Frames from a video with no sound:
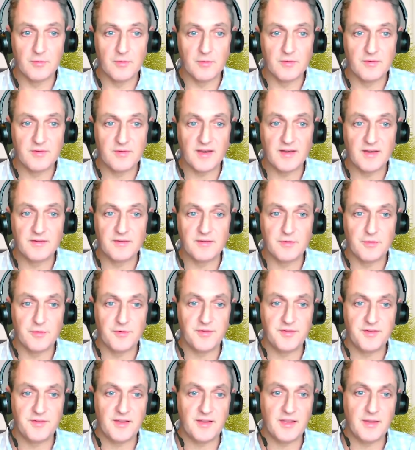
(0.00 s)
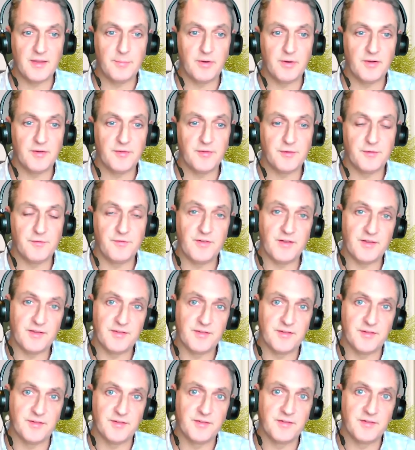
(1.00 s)
tend to do sticky plaster
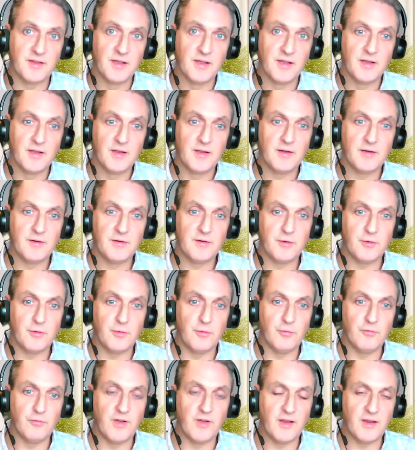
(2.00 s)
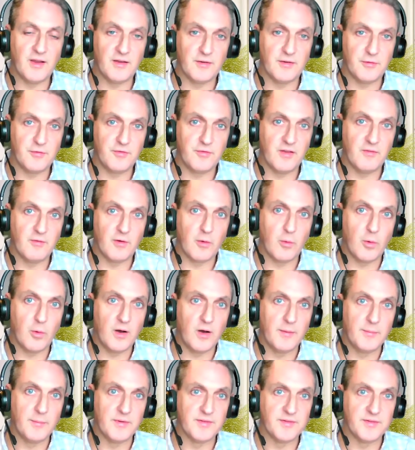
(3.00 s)
fixes to regulatory
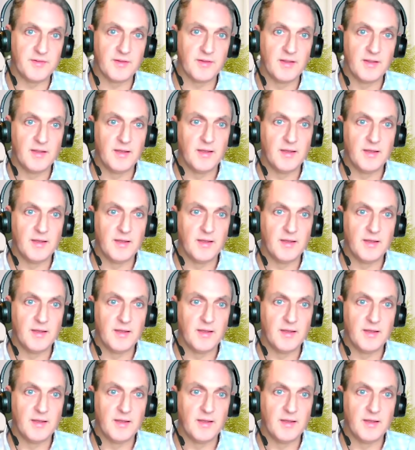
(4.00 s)
requirements.